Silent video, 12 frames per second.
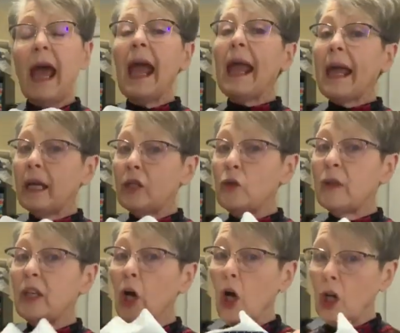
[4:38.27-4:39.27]
And you
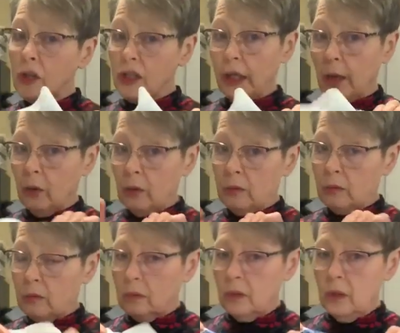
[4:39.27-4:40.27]
can also,
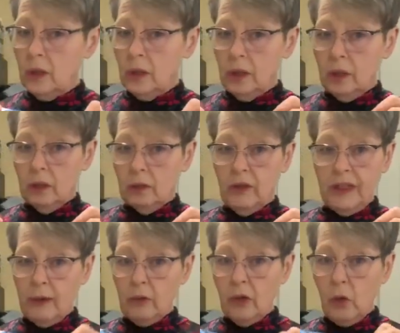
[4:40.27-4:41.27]

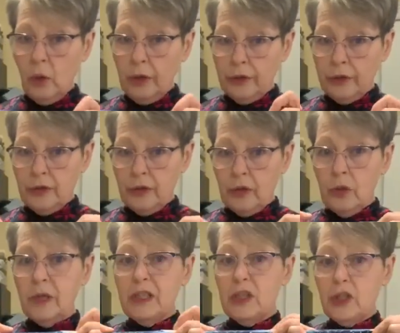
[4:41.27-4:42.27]
without the corners, you
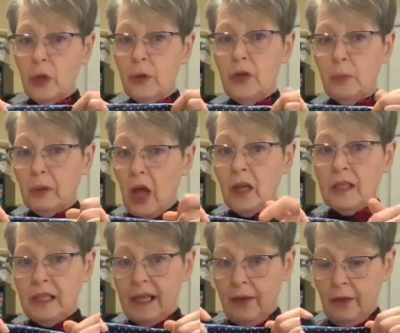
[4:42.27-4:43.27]
can sew your
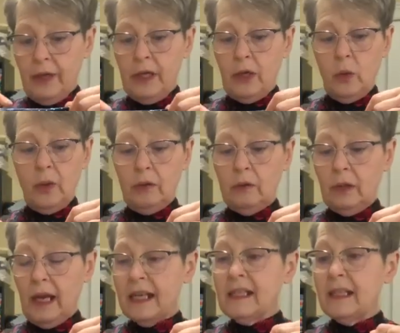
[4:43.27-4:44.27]
blocks together in a quilt
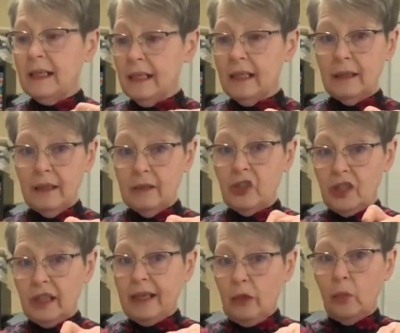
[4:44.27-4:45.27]
as
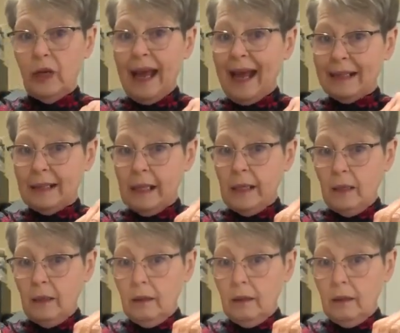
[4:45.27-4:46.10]
just like you would a hexie.